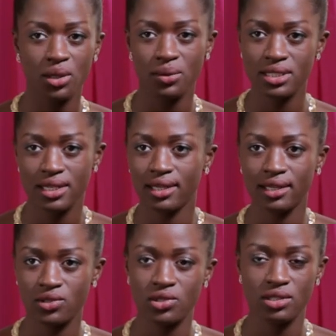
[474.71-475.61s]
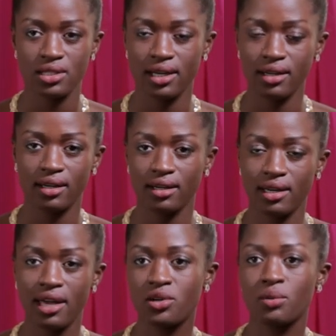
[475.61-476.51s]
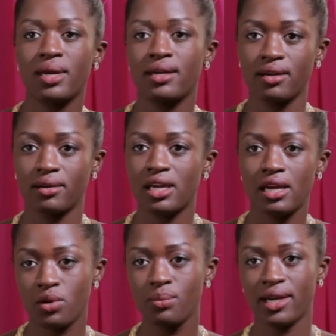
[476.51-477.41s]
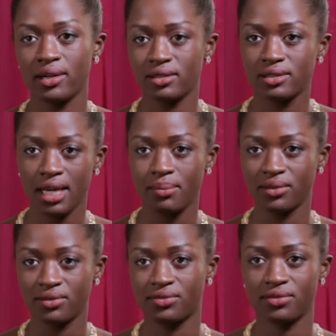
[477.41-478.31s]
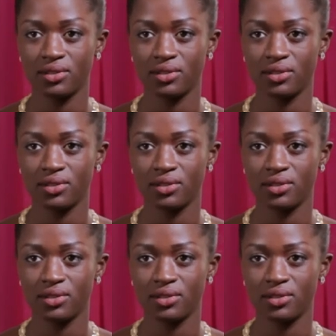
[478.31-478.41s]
So it's just like a incubator type of